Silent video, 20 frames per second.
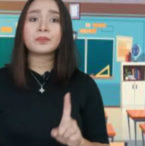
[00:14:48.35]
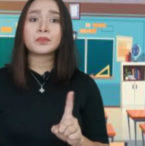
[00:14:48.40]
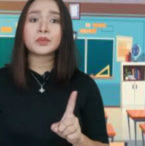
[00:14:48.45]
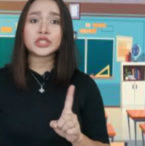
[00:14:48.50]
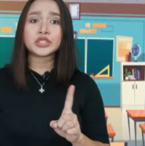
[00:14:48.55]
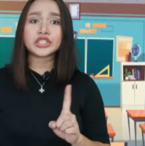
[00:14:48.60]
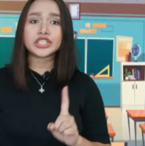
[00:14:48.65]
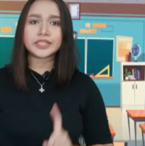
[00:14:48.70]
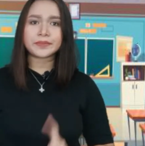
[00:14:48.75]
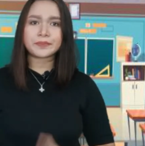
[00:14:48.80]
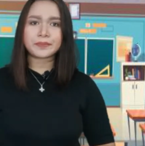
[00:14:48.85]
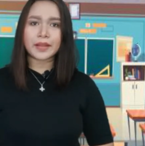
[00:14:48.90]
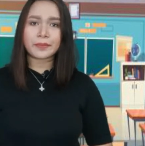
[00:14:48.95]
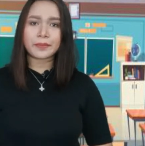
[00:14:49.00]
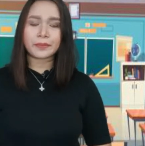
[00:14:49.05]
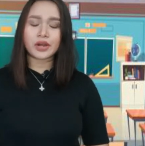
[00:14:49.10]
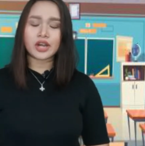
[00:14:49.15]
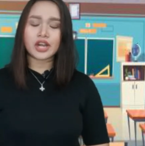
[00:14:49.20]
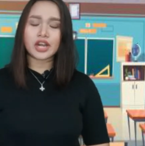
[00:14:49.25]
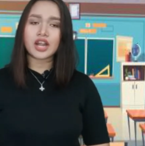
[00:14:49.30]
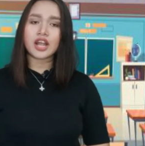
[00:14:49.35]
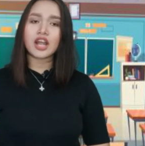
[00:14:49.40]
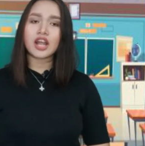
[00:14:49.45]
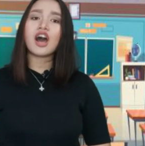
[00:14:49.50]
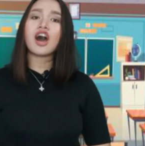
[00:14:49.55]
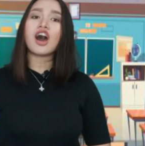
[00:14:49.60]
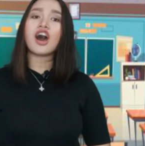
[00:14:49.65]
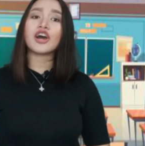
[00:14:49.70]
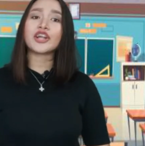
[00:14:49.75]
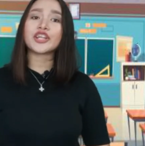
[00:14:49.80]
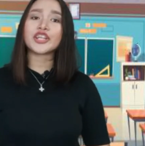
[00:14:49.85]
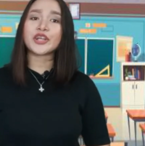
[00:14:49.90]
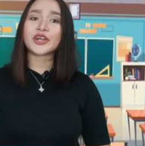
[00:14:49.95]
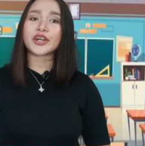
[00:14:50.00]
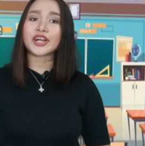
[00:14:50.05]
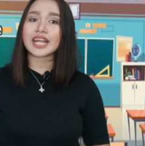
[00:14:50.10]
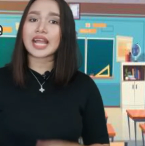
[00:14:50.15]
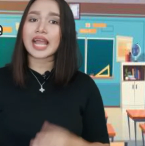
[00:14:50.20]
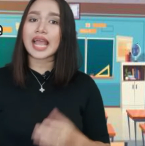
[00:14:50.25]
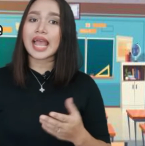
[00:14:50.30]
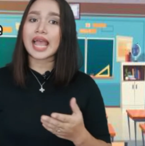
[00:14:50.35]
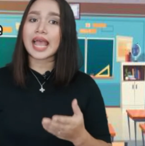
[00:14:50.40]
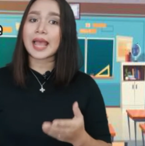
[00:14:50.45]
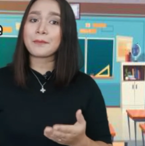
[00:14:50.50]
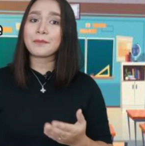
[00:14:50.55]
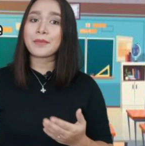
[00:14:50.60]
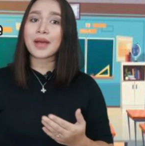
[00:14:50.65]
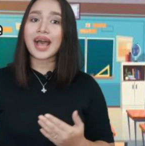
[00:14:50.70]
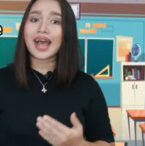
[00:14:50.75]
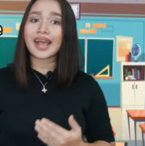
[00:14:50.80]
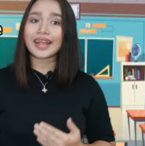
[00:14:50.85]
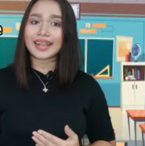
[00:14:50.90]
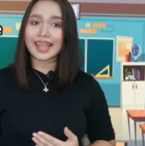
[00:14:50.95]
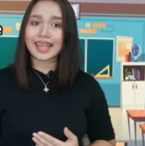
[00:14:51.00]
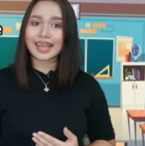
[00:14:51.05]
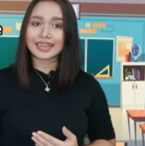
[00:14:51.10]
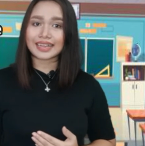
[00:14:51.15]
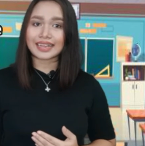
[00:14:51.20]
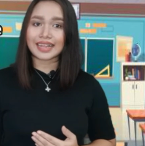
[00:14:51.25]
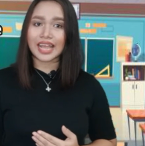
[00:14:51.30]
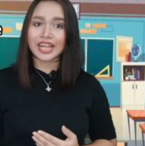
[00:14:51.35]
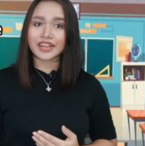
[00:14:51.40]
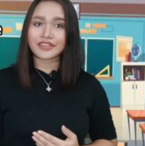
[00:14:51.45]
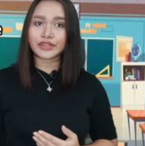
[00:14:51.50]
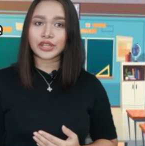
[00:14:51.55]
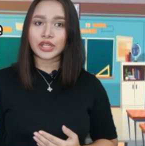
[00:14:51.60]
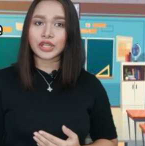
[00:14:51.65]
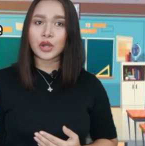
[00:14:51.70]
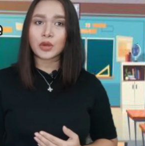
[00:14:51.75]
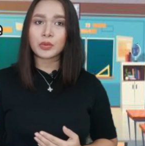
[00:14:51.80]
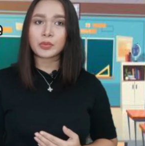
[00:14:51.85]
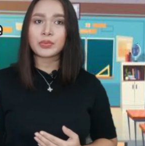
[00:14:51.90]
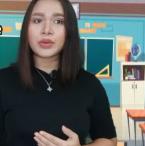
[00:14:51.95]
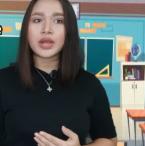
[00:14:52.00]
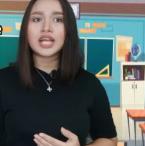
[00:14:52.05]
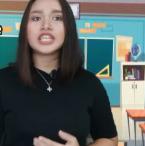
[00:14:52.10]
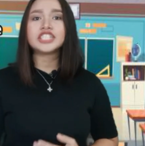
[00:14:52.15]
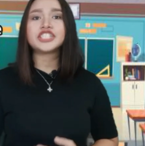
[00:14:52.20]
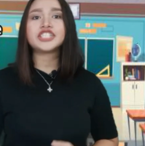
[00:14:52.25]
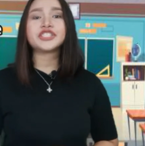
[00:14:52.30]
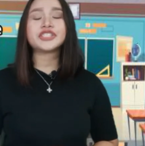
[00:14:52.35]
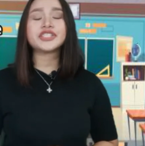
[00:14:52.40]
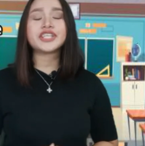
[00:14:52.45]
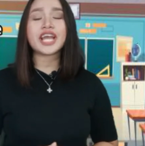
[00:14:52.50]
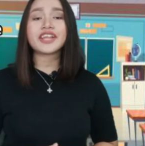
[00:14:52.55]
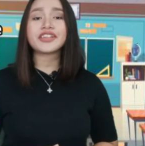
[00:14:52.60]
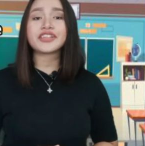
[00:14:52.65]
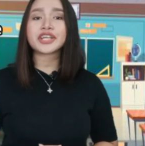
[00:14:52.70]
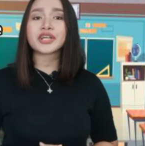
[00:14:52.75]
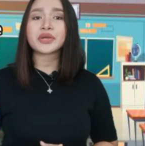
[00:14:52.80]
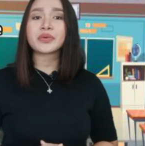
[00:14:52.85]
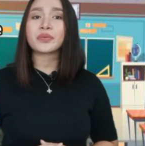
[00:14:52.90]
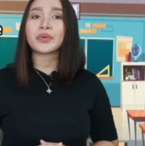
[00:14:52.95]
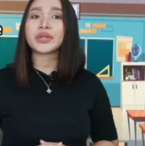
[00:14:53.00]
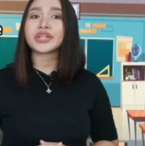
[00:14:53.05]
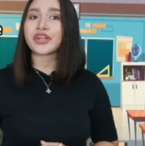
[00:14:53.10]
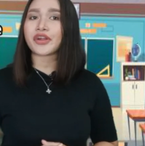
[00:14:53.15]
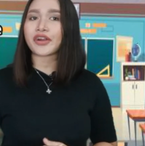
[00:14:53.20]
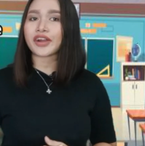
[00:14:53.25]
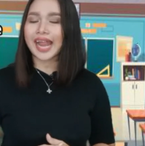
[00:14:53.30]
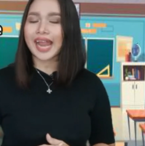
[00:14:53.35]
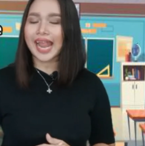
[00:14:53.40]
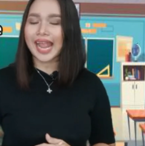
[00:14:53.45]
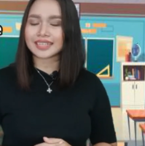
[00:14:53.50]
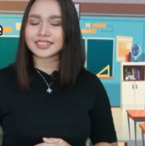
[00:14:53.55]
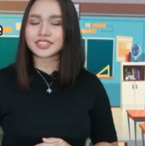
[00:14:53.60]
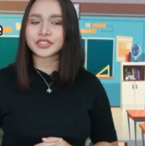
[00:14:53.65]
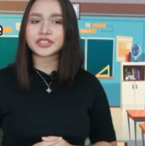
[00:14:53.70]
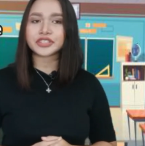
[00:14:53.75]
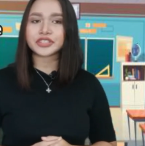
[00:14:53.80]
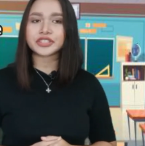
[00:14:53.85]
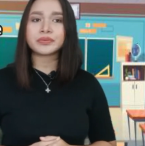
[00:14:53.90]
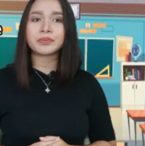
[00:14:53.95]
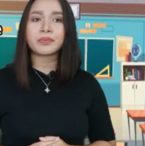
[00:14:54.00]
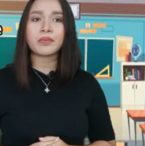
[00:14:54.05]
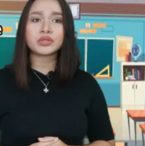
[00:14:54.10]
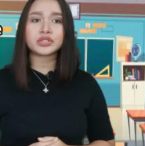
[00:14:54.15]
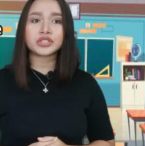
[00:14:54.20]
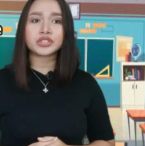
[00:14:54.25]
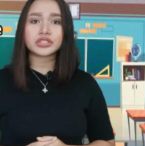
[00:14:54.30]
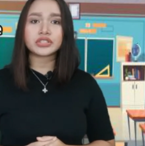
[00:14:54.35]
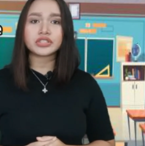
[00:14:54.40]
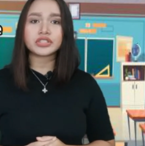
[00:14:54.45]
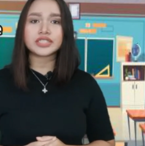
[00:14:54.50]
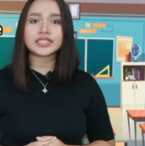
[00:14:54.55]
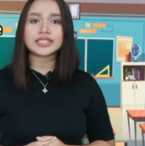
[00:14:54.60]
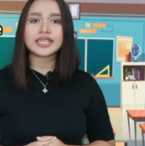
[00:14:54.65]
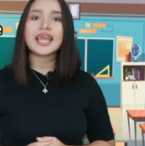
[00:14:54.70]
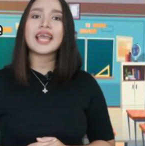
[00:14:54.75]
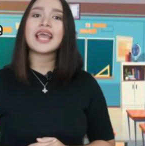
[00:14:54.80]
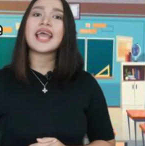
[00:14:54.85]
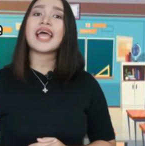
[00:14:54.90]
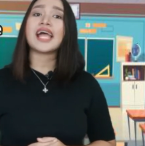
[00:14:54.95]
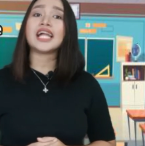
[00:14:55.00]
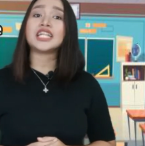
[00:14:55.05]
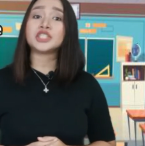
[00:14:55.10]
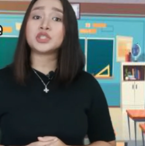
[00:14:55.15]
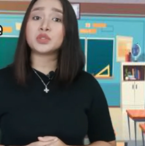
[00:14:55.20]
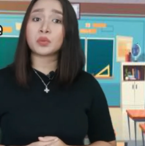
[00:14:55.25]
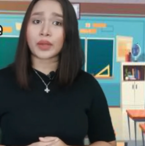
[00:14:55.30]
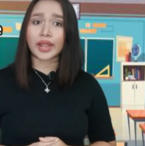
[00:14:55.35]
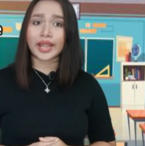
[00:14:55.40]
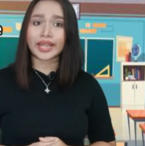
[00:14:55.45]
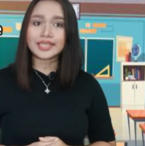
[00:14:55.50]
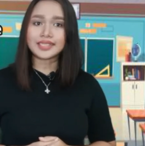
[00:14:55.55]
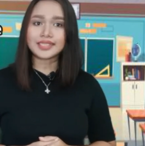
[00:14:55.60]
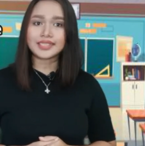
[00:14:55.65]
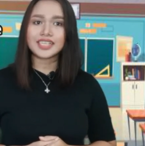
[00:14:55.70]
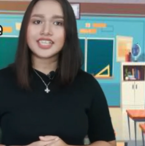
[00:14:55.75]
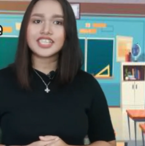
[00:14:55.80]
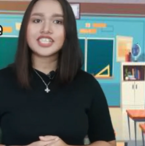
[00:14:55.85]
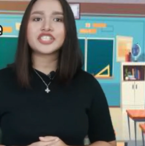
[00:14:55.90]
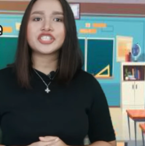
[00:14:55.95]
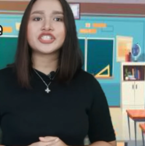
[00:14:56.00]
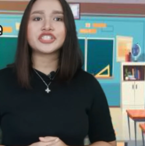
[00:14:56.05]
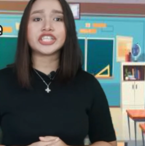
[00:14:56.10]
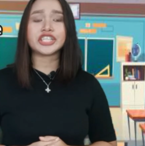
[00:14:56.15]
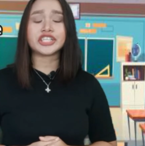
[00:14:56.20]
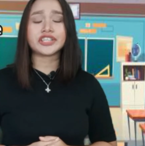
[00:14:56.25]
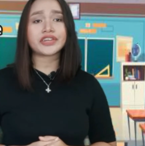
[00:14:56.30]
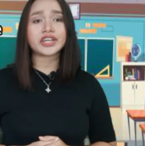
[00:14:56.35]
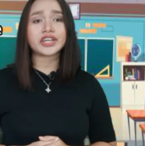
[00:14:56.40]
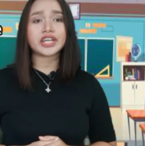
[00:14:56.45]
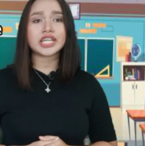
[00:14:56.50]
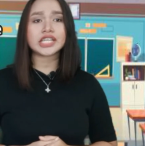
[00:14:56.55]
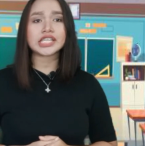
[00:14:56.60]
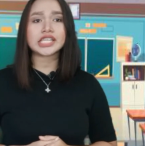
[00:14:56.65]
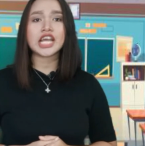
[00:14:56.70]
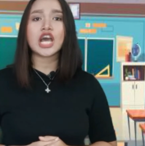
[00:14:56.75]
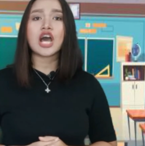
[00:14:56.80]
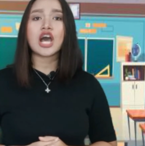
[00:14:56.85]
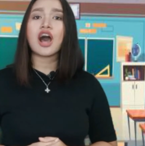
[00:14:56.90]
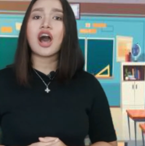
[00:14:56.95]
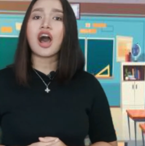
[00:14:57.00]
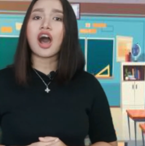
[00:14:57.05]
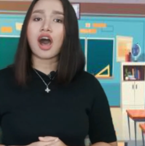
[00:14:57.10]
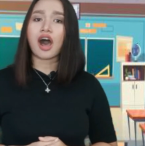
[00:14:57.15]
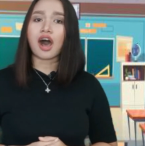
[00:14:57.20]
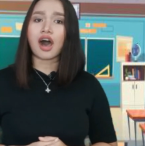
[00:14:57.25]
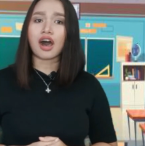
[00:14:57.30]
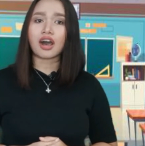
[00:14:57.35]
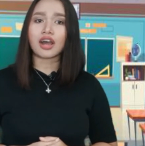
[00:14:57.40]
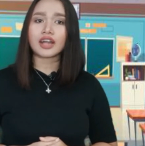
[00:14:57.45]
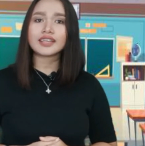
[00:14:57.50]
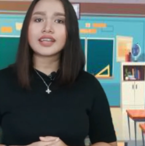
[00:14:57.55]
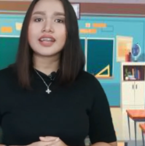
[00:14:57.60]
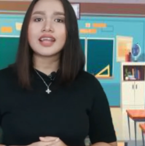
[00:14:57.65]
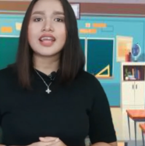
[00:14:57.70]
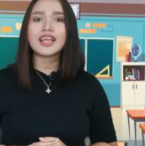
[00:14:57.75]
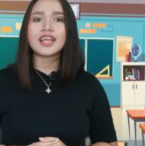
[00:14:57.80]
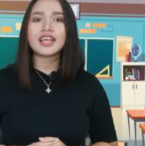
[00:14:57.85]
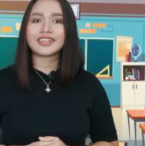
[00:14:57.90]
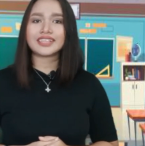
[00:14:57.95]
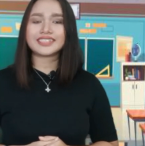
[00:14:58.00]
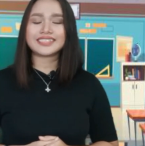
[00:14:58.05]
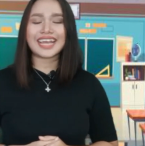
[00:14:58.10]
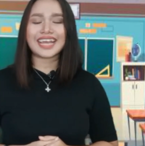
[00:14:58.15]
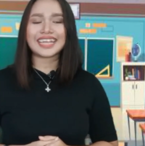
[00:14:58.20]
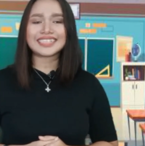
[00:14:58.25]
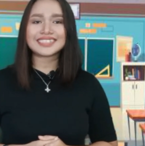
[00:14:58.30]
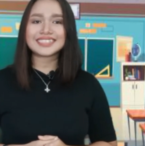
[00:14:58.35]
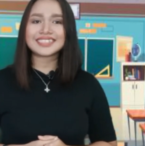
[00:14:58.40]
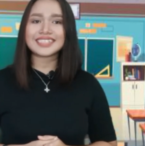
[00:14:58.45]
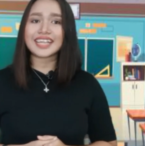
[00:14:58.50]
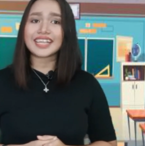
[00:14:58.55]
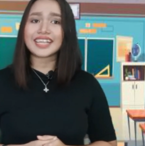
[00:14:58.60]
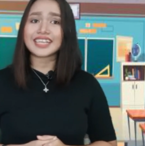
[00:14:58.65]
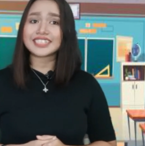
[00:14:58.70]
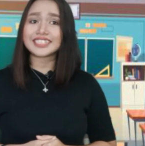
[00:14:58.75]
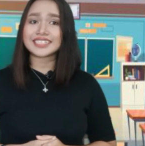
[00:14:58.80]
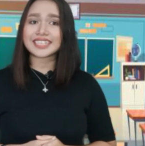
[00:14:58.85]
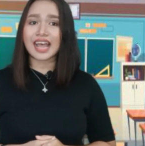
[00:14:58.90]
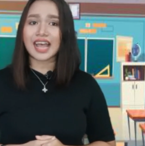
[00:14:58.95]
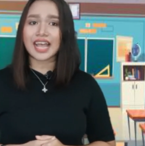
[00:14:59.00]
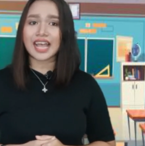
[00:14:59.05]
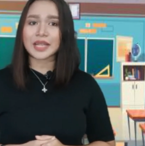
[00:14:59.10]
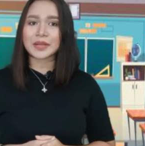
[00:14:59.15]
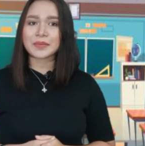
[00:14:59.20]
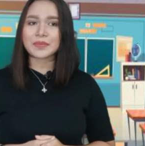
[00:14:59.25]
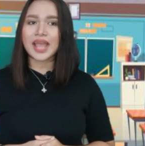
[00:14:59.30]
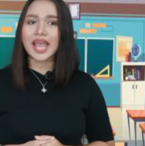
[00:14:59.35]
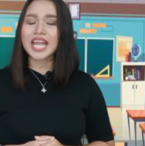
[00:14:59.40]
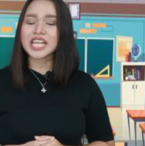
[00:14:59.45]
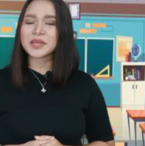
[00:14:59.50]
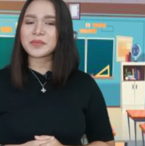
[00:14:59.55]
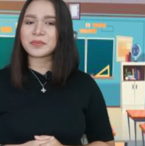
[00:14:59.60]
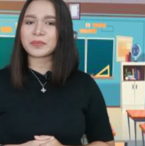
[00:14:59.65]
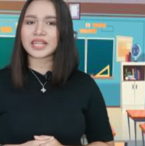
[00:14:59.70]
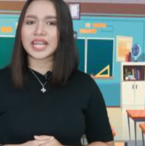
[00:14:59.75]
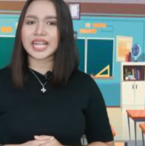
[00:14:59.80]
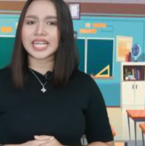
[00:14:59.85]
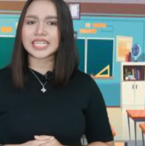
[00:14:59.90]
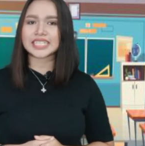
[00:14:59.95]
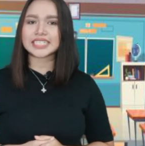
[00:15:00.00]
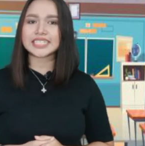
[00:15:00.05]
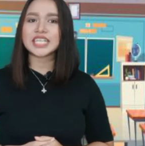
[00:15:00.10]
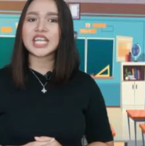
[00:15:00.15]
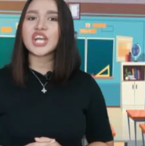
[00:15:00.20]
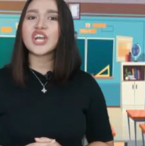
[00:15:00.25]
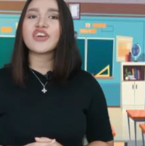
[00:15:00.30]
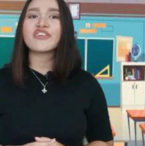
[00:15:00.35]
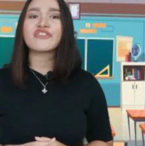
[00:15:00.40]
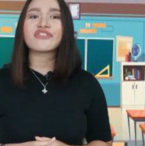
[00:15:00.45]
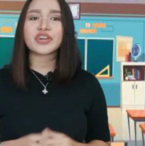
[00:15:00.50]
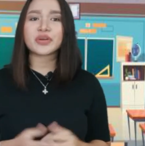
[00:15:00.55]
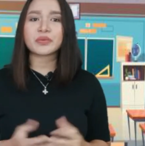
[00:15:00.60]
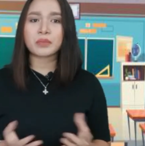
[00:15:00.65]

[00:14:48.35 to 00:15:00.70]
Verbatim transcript: Put the paper on your MIL envelope together with your answered modules and wait to deliver it on the designated time and place for